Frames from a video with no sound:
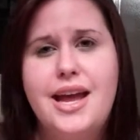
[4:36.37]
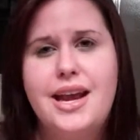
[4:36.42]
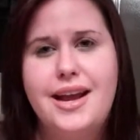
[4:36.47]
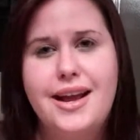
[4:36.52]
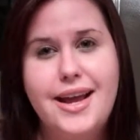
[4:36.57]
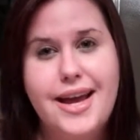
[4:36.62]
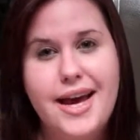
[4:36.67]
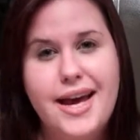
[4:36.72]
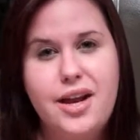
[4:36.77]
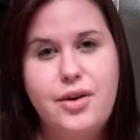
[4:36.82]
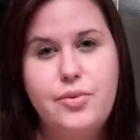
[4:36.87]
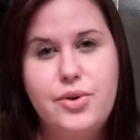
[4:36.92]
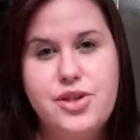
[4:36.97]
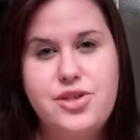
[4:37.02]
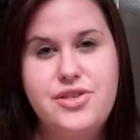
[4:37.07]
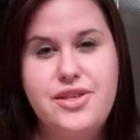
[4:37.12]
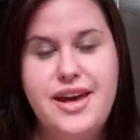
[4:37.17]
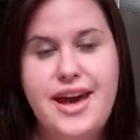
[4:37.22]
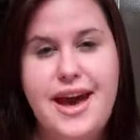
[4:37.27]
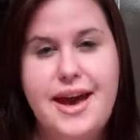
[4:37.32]
And I kind of
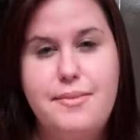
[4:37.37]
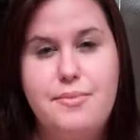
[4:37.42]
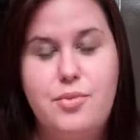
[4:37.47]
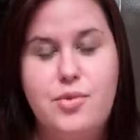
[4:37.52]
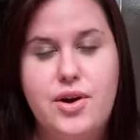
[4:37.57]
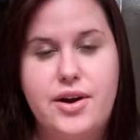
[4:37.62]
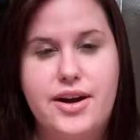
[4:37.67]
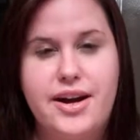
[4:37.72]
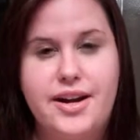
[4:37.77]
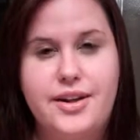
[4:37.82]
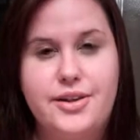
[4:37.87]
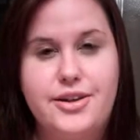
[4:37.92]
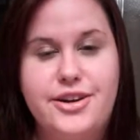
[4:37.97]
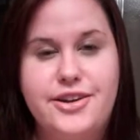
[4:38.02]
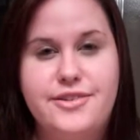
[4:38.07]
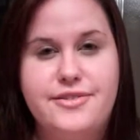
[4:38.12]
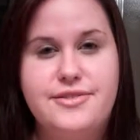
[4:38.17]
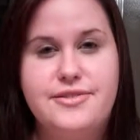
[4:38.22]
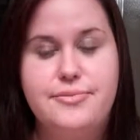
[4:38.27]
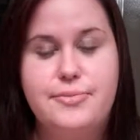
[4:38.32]
wish they had more
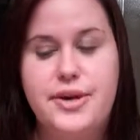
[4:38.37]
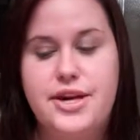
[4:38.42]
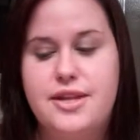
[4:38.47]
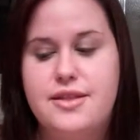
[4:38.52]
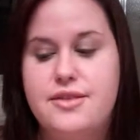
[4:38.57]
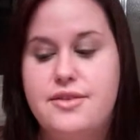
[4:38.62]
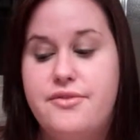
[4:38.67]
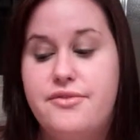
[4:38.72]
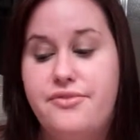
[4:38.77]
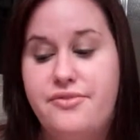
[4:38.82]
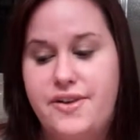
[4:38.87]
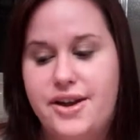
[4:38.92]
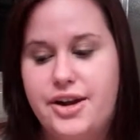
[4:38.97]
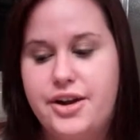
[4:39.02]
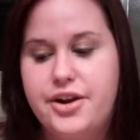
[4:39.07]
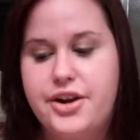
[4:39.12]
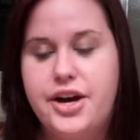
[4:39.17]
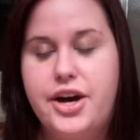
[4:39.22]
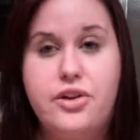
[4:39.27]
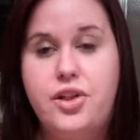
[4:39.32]
colors, but the
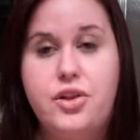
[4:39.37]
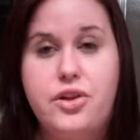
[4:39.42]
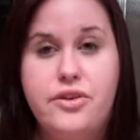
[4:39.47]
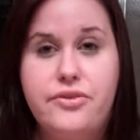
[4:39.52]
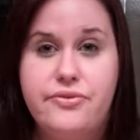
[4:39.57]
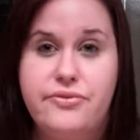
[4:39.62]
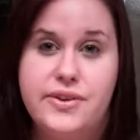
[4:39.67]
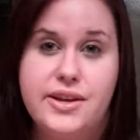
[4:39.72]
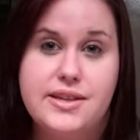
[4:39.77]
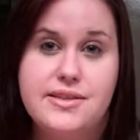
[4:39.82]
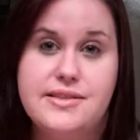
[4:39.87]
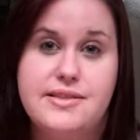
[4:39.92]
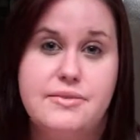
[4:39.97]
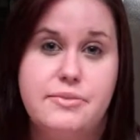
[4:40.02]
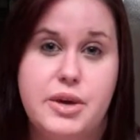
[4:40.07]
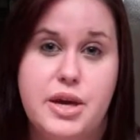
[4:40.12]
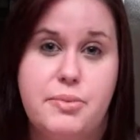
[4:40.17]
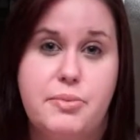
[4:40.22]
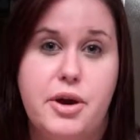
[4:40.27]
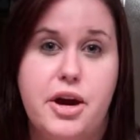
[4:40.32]
fair color fits
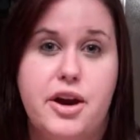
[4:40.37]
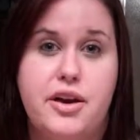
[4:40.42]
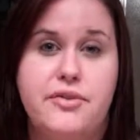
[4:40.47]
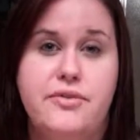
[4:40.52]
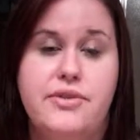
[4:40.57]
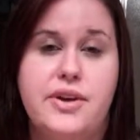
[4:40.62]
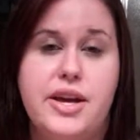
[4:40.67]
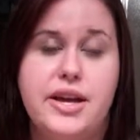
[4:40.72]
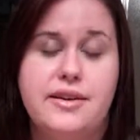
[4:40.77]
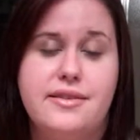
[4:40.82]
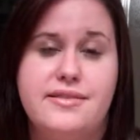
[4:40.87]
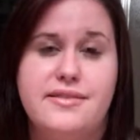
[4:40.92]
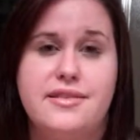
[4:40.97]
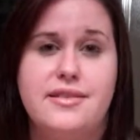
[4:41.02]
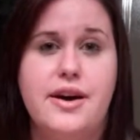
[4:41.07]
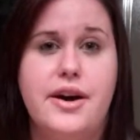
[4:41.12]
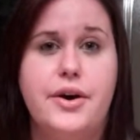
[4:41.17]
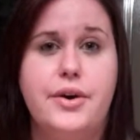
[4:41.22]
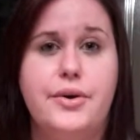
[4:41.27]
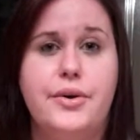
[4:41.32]
me perfect.
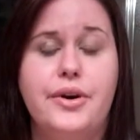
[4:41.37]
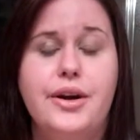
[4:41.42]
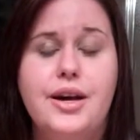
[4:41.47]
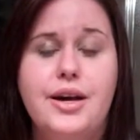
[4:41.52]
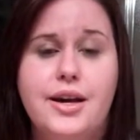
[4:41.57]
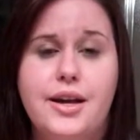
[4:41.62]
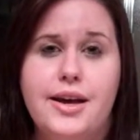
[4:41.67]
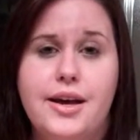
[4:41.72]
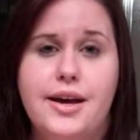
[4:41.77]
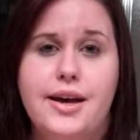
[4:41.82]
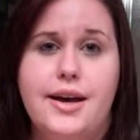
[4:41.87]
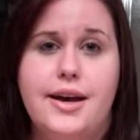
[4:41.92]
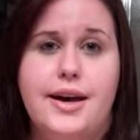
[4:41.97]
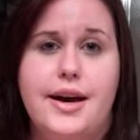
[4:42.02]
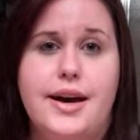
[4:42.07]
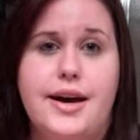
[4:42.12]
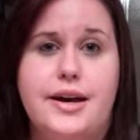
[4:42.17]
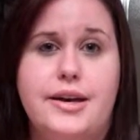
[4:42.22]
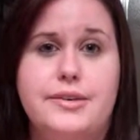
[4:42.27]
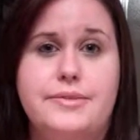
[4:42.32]
So,
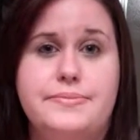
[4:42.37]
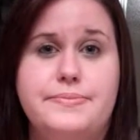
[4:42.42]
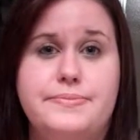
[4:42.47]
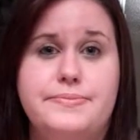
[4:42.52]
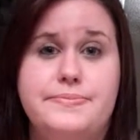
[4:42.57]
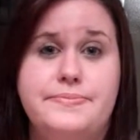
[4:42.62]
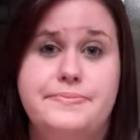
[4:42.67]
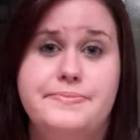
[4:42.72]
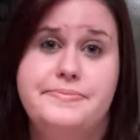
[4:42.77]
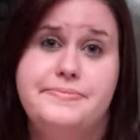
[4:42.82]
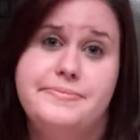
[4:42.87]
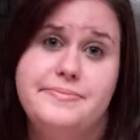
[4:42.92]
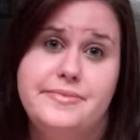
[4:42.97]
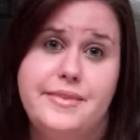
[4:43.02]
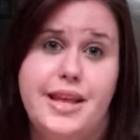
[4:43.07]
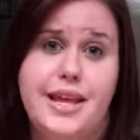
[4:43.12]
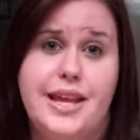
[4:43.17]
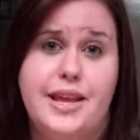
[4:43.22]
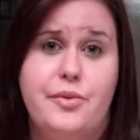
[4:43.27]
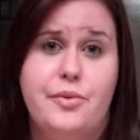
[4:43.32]
um,
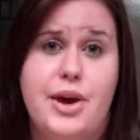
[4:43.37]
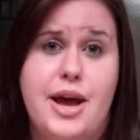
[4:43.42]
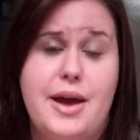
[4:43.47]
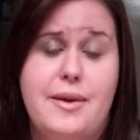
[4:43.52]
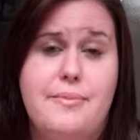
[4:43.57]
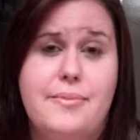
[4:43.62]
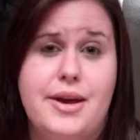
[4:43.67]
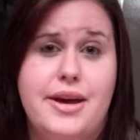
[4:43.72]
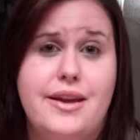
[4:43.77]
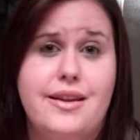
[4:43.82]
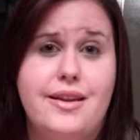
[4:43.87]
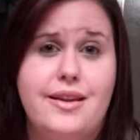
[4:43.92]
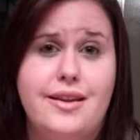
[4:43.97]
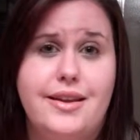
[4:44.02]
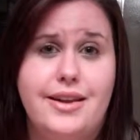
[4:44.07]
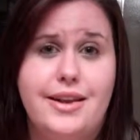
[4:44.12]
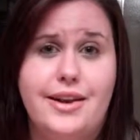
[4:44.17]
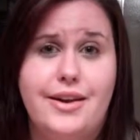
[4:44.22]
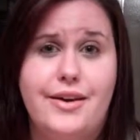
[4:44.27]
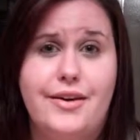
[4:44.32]
anyway, but
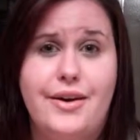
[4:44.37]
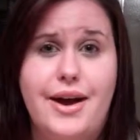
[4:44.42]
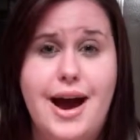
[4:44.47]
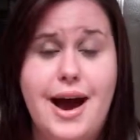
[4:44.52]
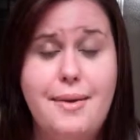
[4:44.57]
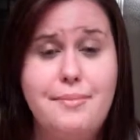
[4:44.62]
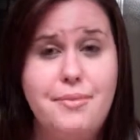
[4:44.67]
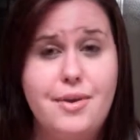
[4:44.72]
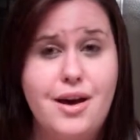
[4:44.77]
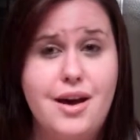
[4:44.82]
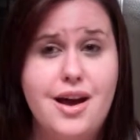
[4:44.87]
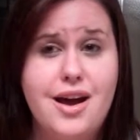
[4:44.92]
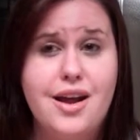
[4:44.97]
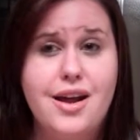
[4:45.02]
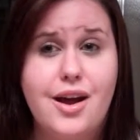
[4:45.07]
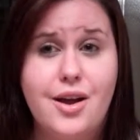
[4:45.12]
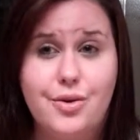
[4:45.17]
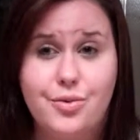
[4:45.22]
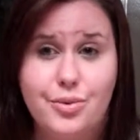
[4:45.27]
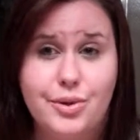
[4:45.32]
you know, I'm
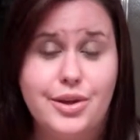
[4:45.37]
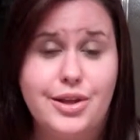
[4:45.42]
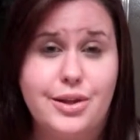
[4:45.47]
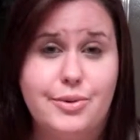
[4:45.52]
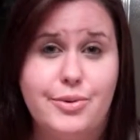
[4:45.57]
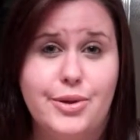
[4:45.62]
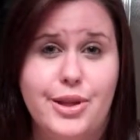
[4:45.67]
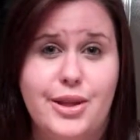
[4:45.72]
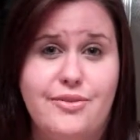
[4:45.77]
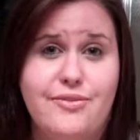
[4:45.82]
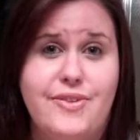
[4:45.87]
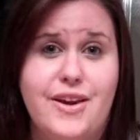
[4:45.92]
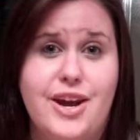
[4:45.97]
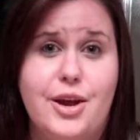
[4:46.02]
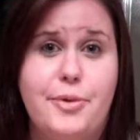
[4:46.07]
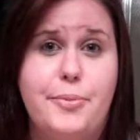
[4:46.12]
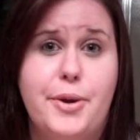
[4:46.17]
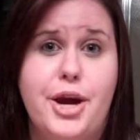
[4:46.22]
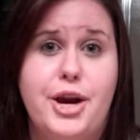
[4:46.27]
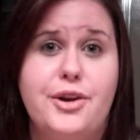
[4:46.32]
not a really, really
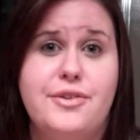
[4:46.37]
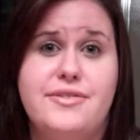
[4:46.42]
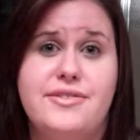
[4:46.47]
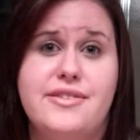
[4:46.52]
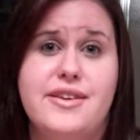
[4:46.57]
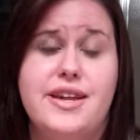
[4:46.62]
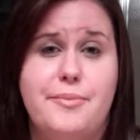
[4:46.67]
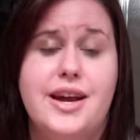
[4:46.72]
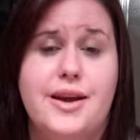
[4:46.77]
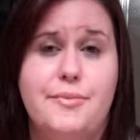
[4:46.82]
fair person.